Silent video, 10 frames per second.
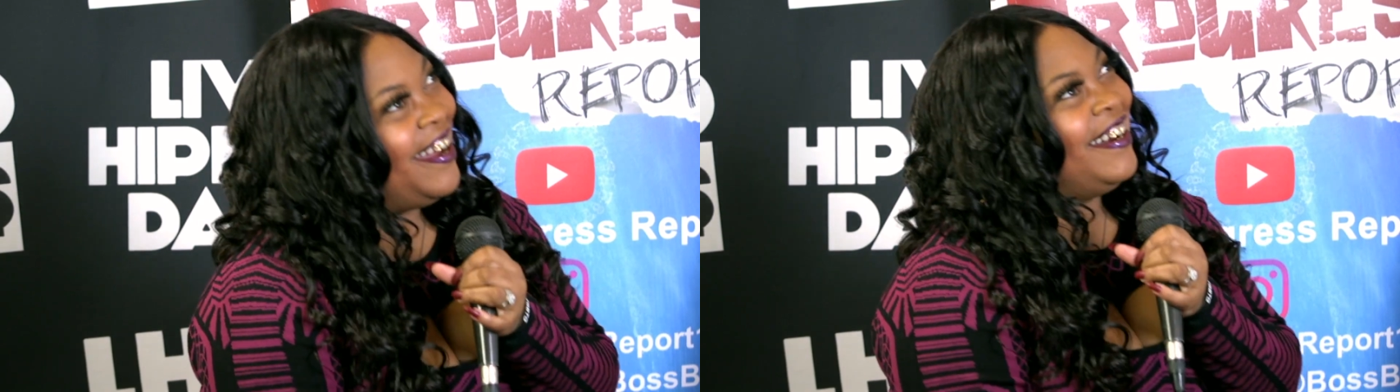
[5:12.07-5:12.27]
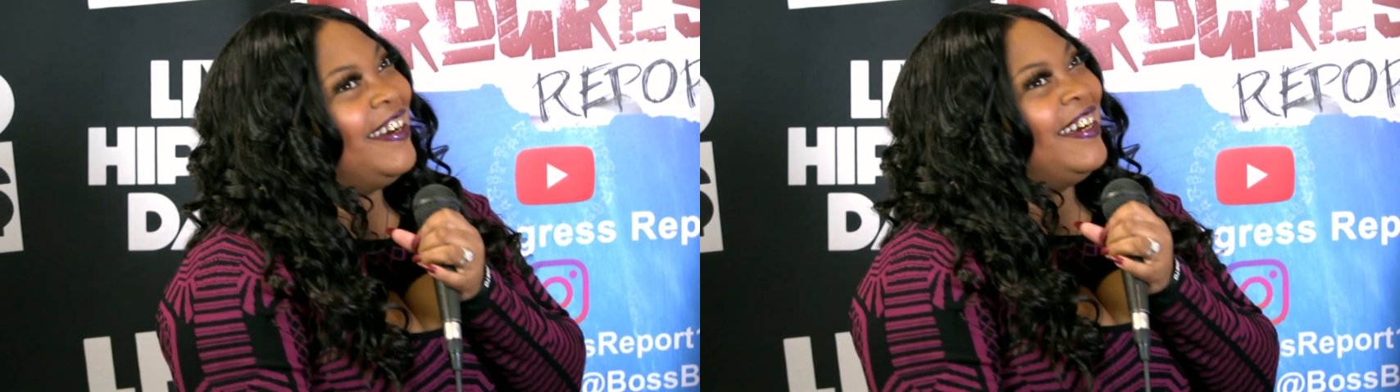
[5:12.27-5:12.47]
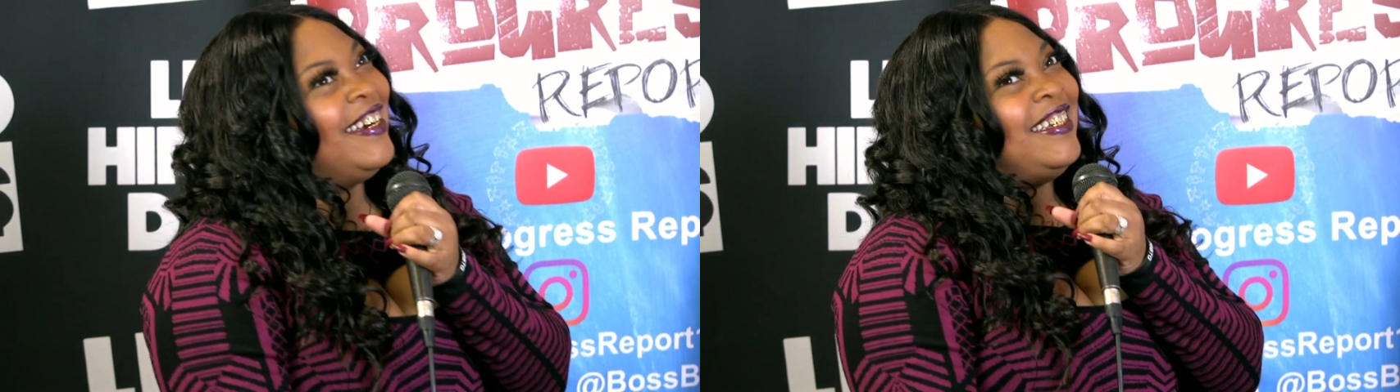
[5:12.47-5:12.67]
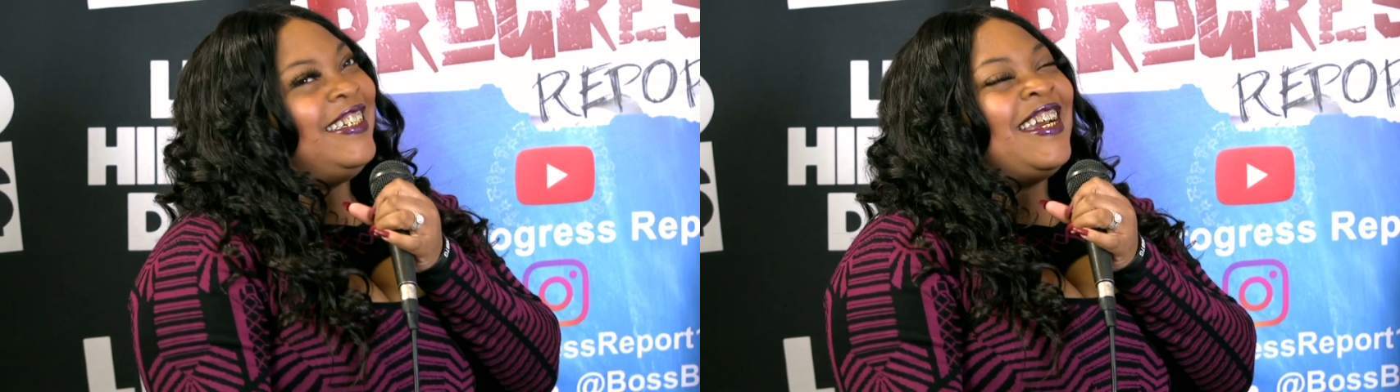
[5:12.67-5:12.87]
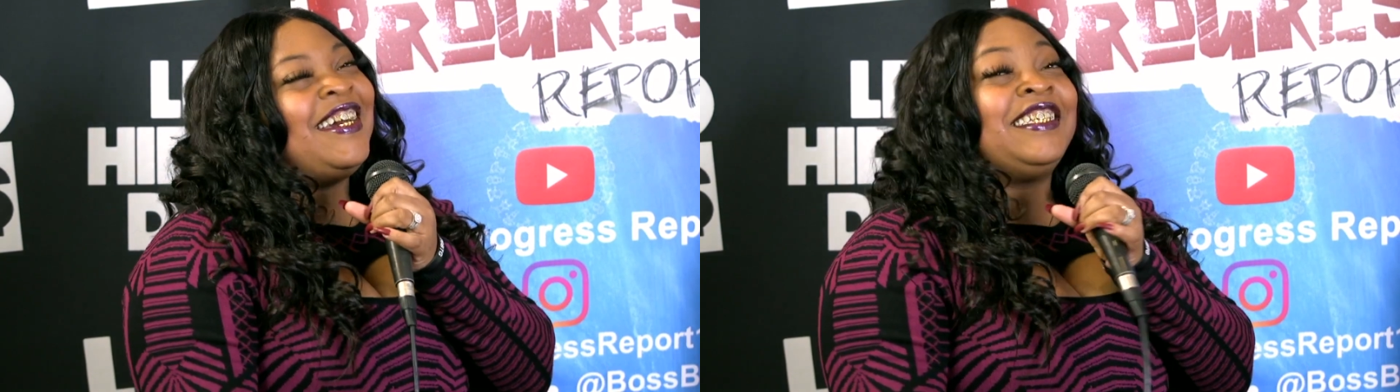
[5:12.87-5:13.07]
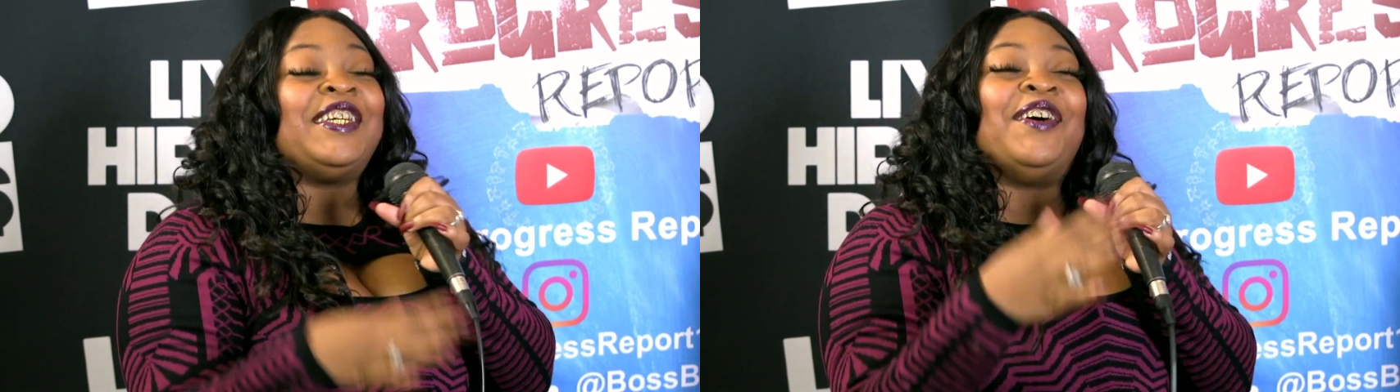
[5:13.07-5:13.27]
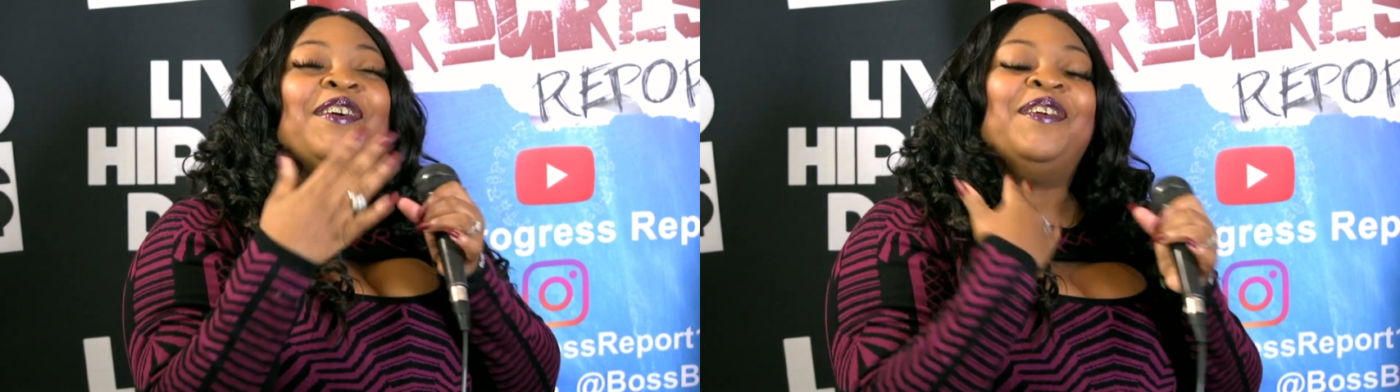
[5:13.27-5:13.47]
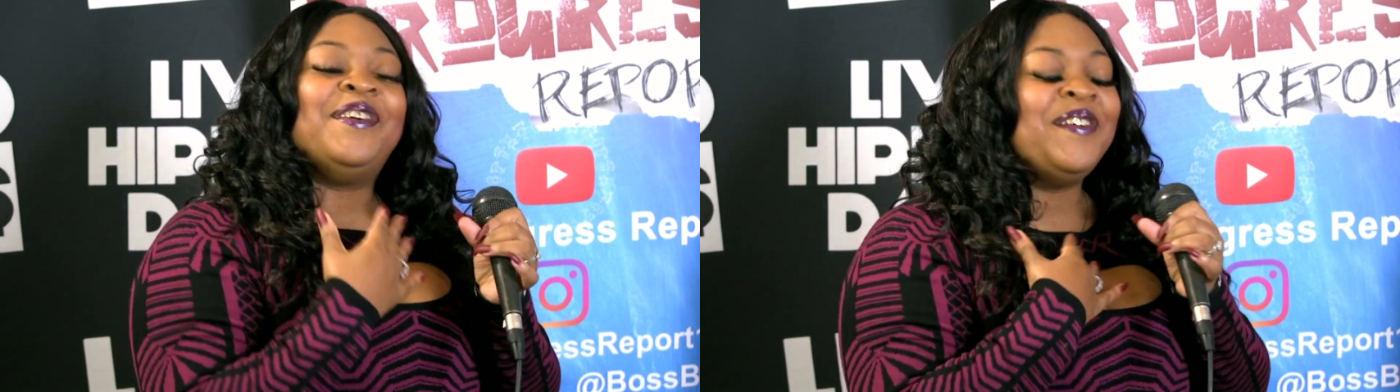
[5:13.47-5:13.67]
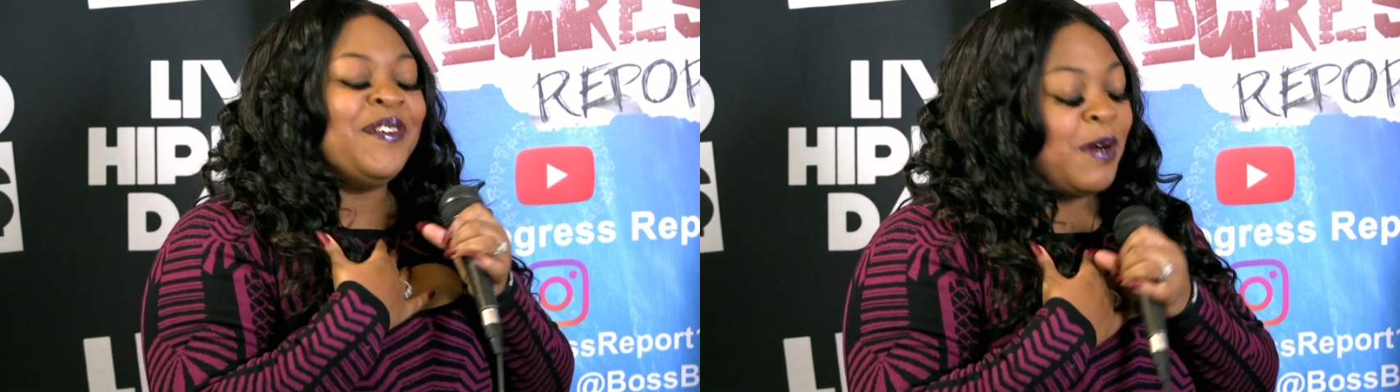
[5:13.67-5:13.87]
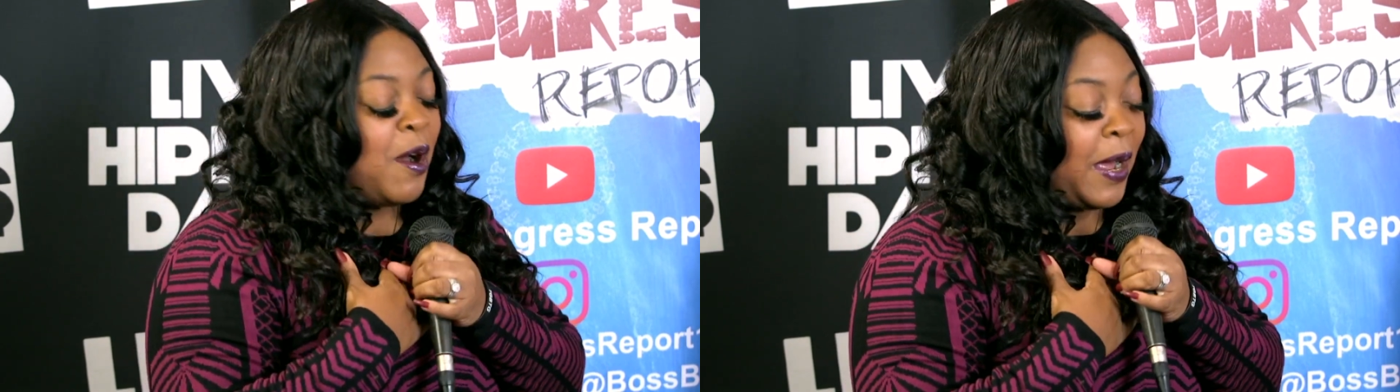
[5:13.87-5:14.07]
Yeah.
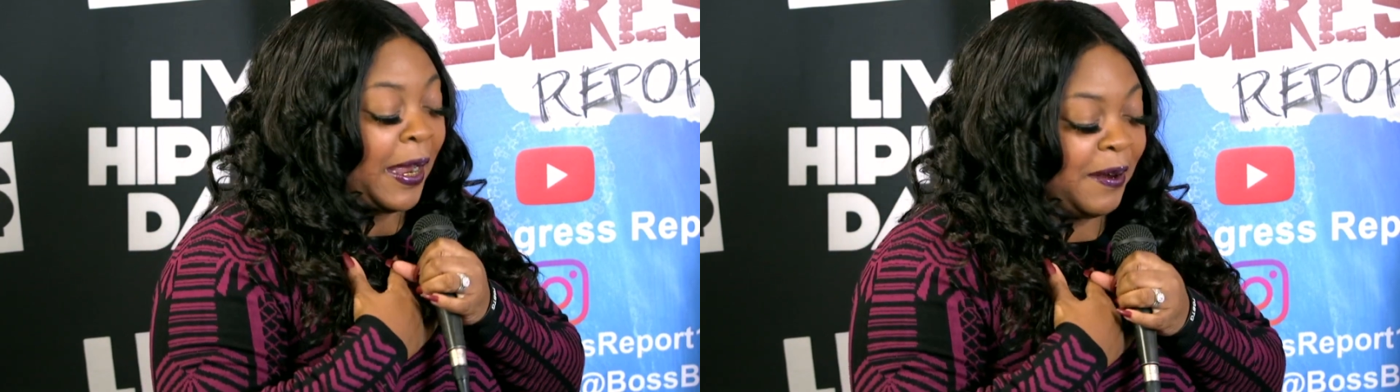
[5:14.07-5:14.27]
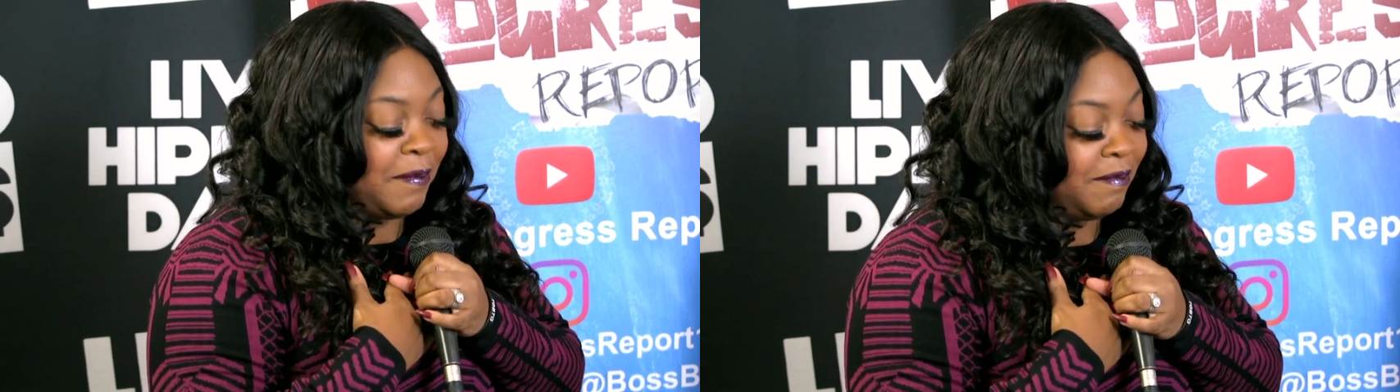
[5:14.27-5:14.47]
So, okay.